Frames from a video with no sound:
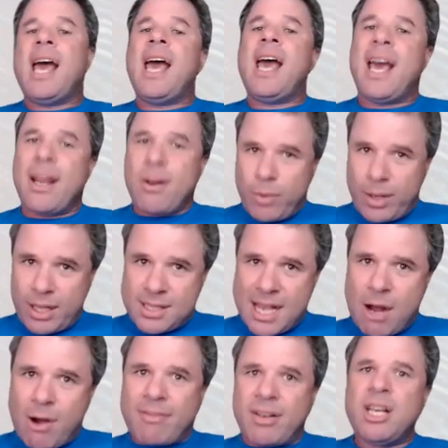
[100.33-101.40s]
headwinds.
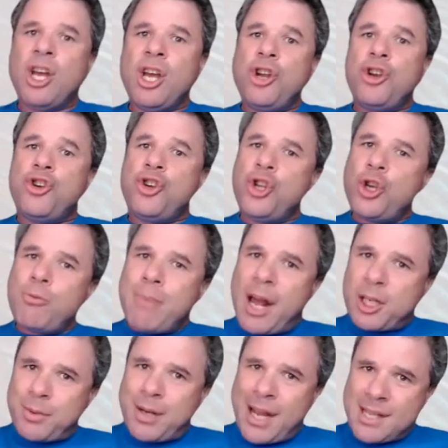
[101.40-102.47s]
However, new
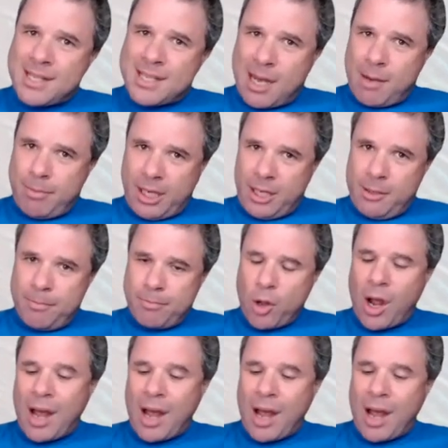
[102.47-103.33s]
management has come in.